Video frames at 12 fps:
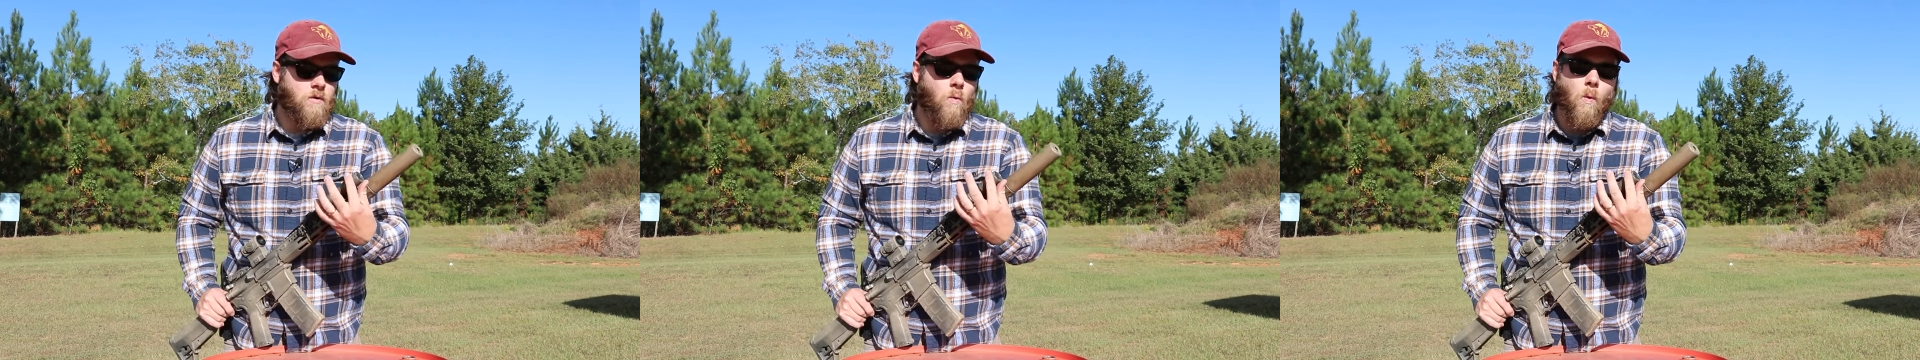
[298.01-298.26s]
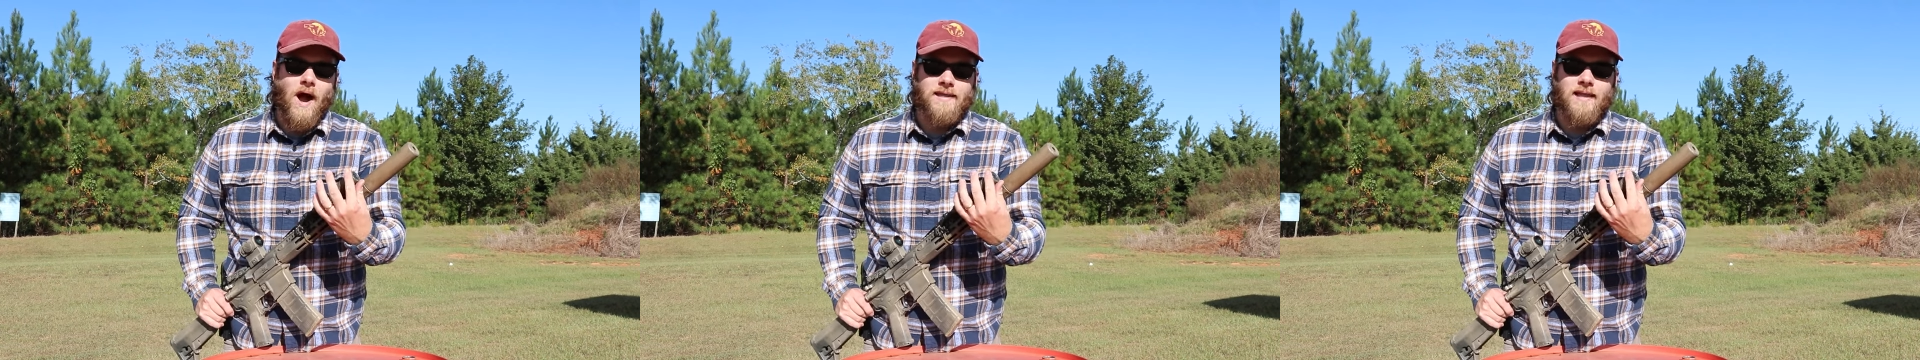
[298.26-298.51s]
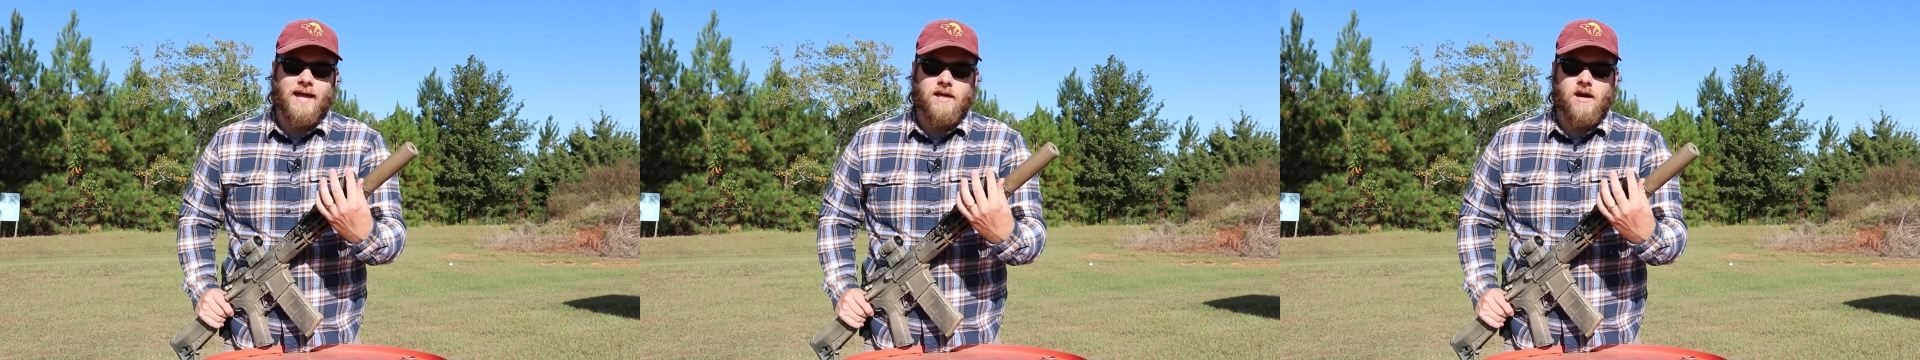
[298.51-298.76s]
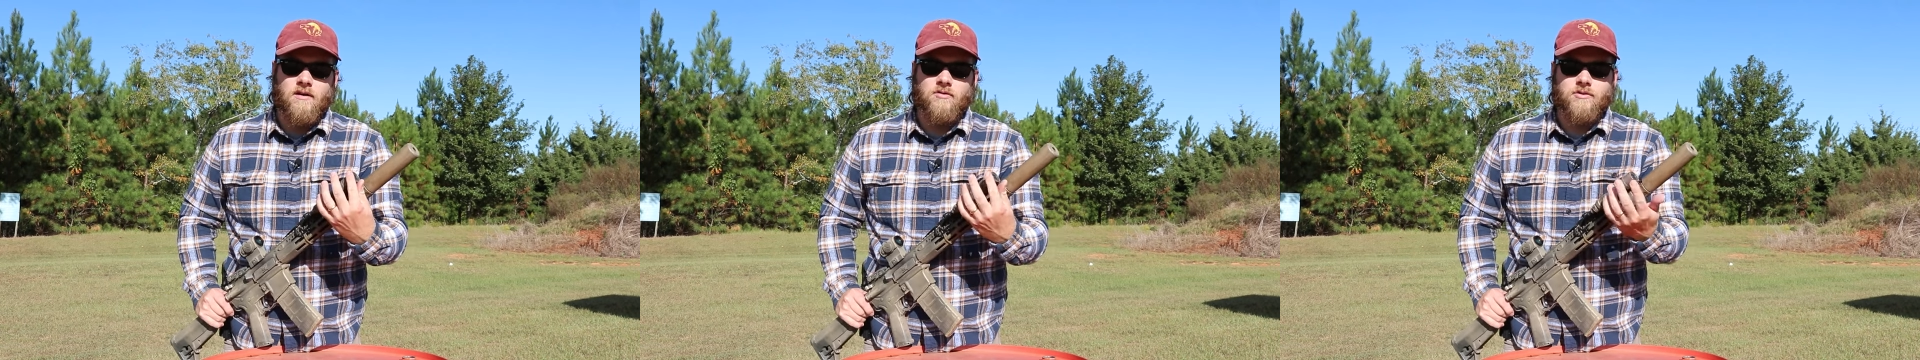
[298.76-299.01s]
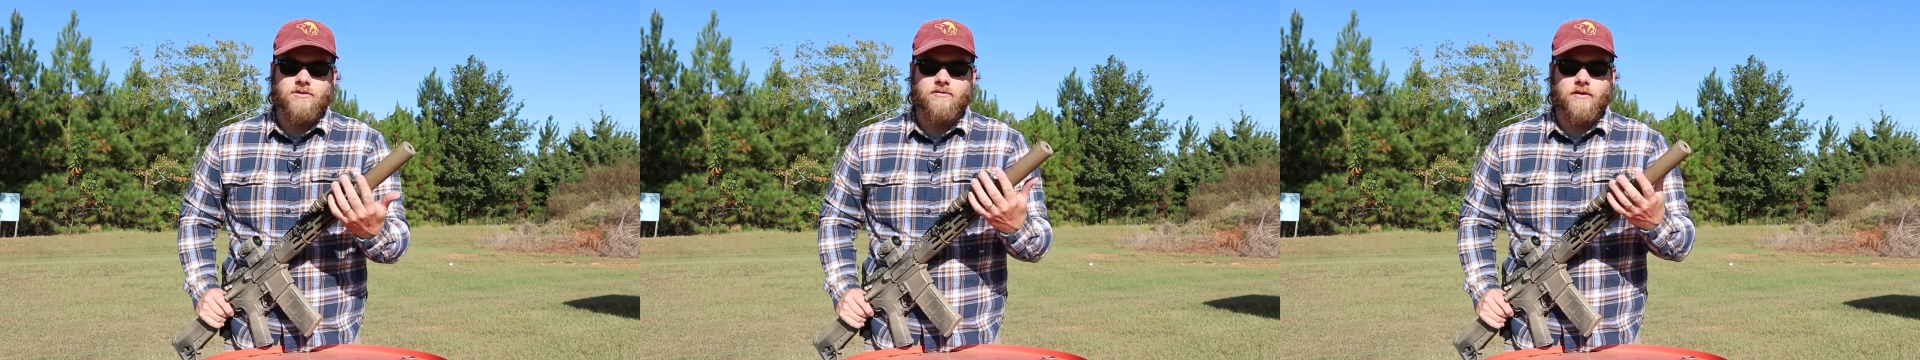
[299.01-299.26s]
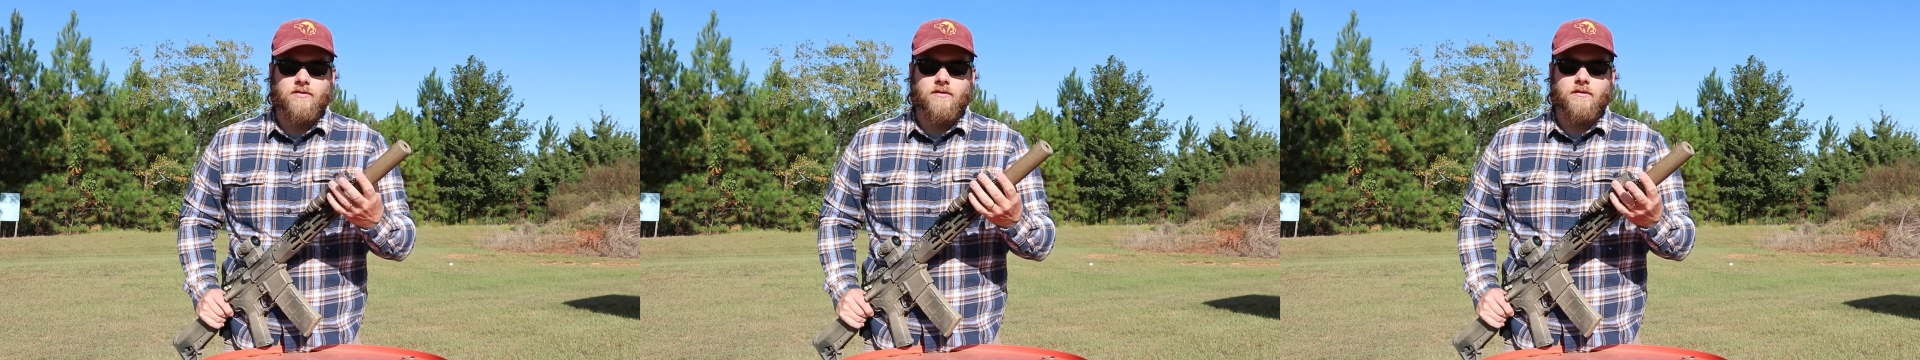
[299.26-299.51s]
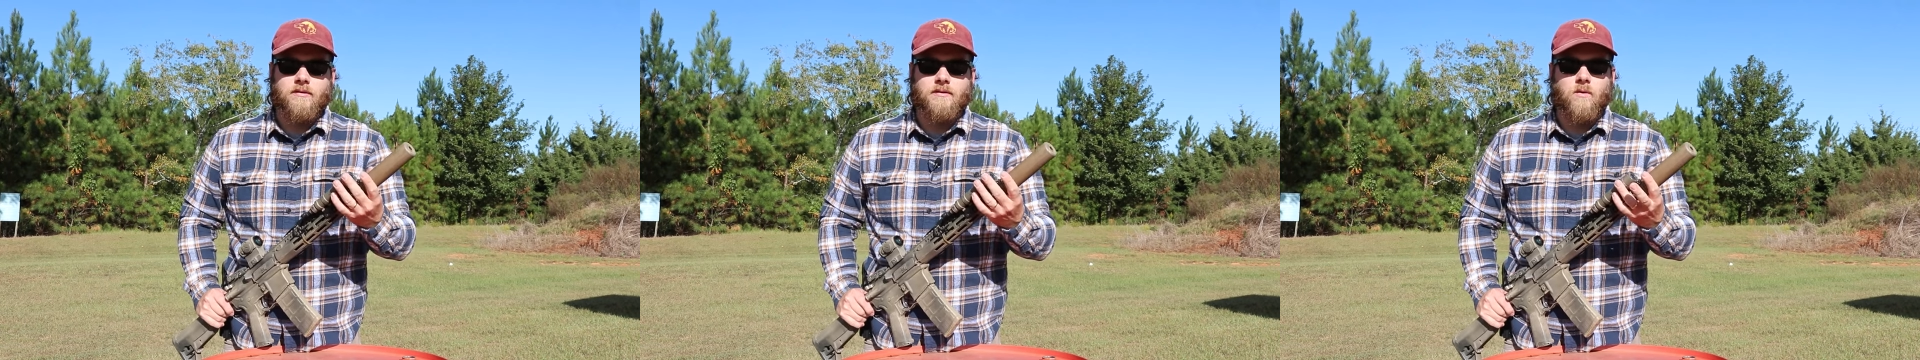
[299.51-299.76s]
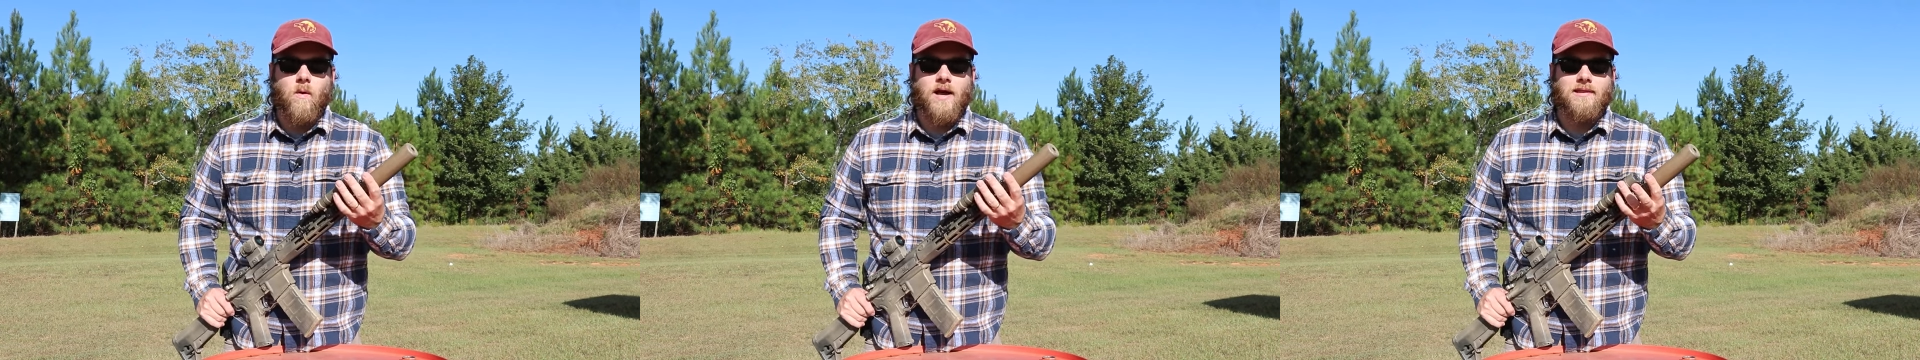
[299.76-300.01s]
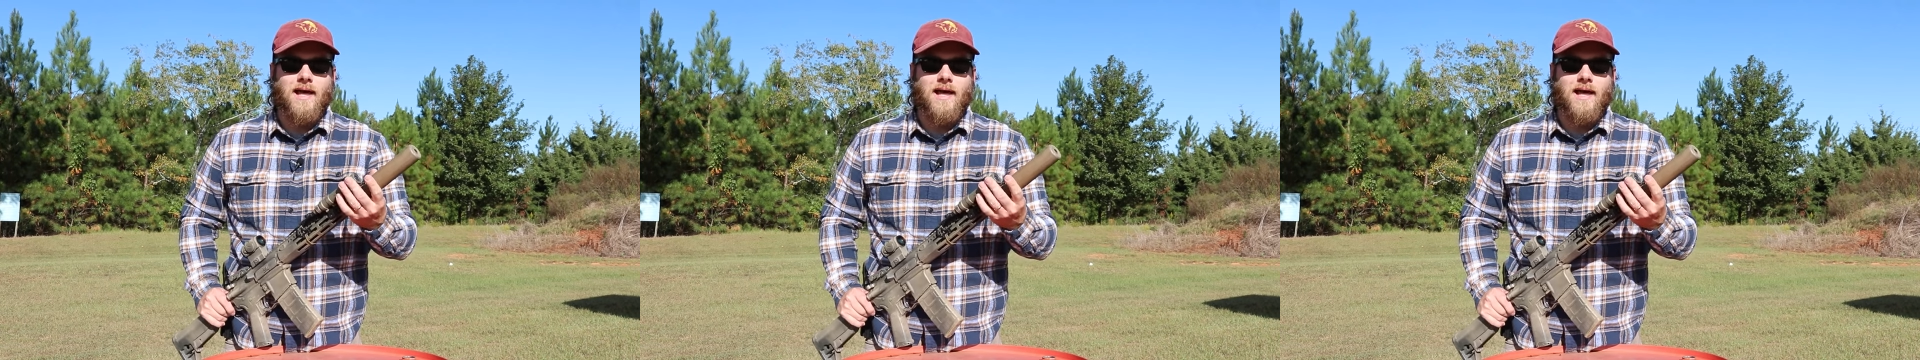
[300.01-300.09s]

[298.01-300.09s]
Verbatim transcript: white light covers for the white